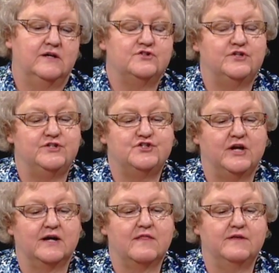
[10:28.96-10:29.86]
She
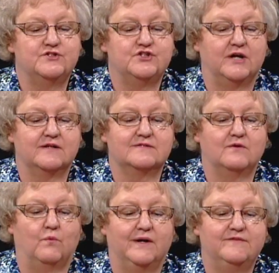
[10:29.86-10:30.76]
checked the chicks
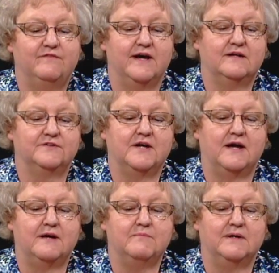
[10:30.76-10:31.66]
one final
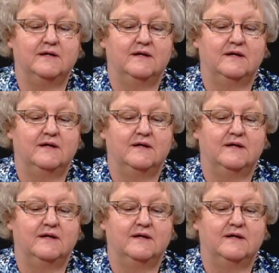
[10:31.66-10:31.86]
time.